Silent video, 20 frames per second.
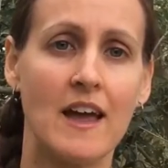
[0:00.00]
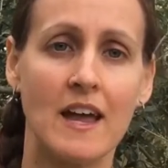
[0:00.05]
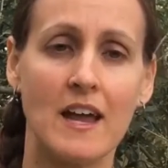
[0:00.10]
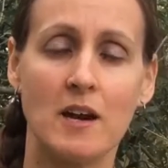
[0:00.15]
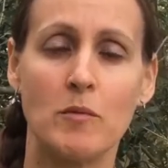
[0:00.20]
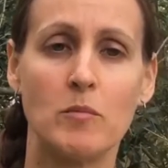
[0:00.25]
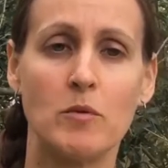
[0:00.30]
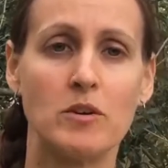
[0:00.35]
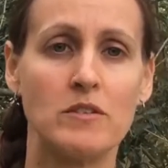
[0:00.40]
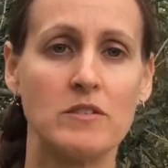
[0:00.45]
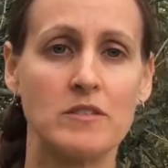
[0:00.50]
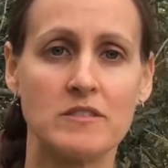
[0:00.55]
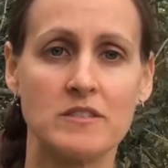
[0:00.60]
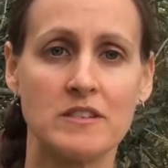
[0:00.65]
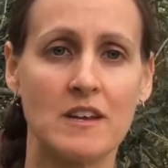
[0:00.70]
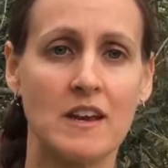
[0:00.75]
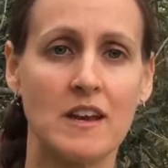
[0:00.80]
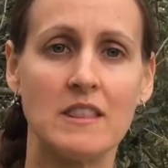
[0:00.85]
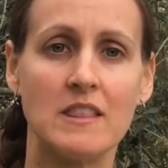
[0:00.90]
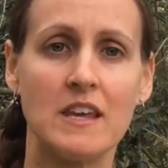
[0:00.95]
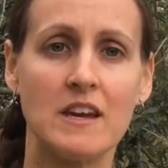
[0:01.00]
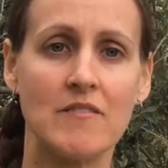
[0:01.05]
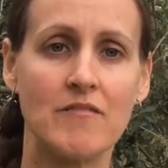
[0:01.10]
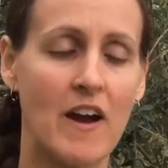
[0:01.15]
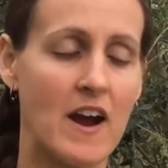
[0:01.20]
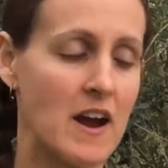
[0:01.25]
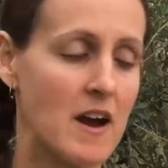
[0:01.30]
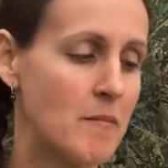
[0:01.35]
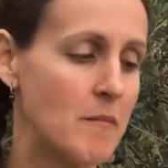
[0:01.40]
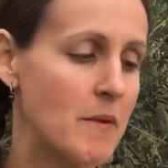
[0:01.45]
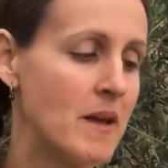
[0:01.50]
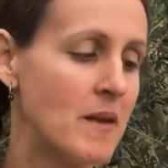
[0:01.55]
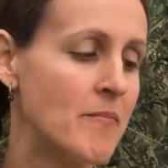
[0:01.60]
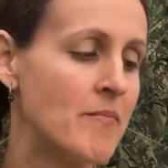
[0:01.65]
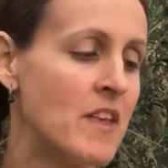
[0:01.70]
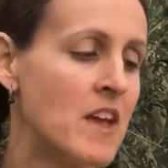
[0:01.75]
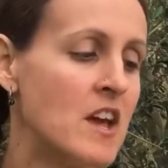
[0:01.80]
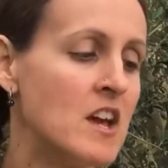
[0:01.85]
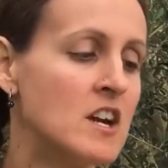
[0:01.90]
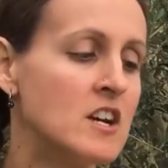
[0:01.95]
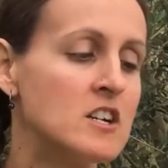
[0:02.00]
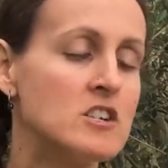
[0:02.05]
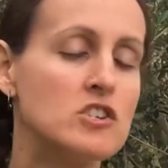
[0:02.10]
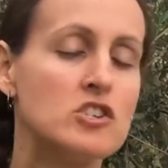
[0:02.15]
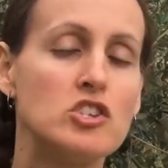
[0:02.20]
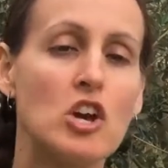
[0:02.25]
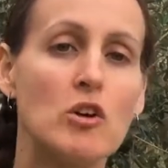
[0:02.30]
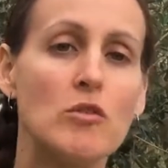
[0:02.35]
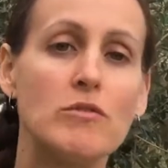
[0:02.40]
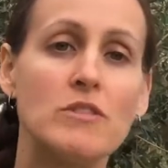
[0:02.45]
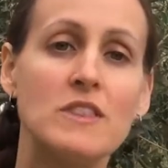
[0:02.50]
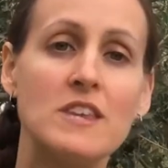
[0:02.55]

animals, and the environment. So